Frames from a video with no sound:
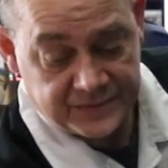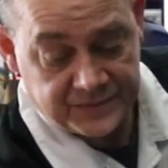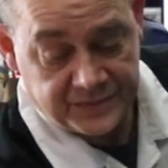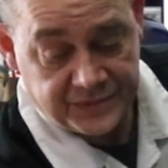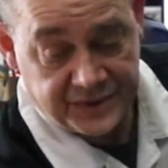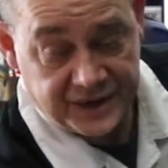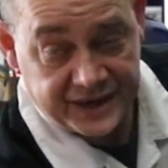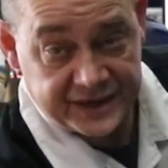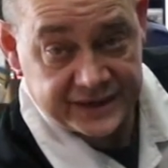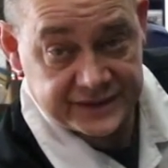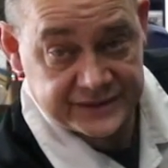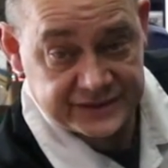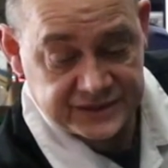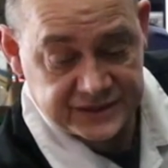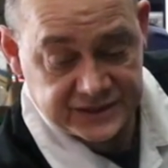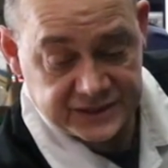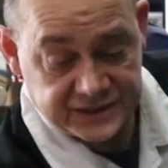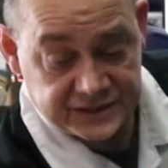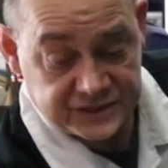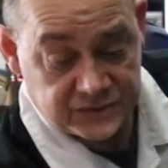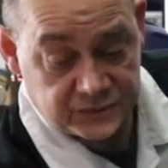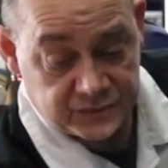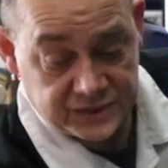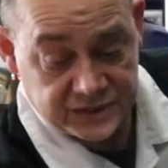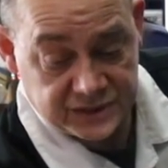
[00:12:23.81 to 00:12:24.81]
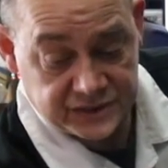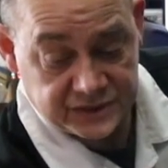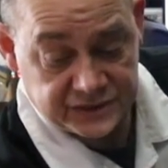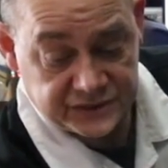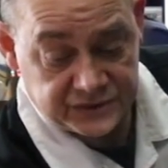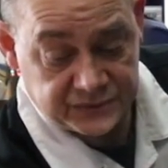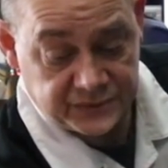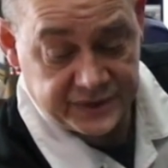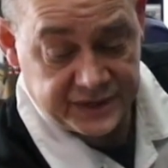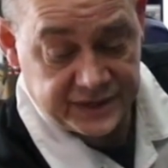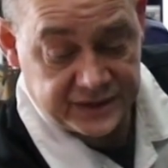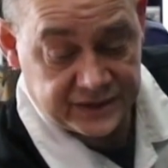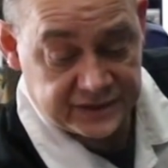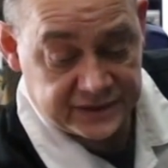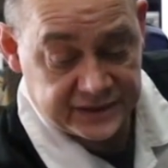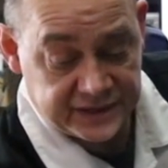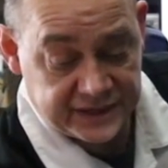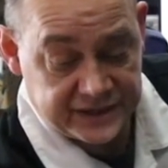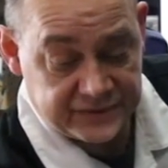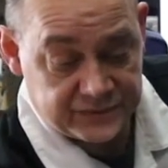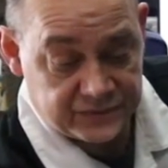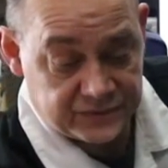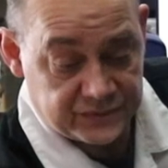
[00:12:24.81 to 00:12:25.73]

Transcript: But it's a real good tweeter. It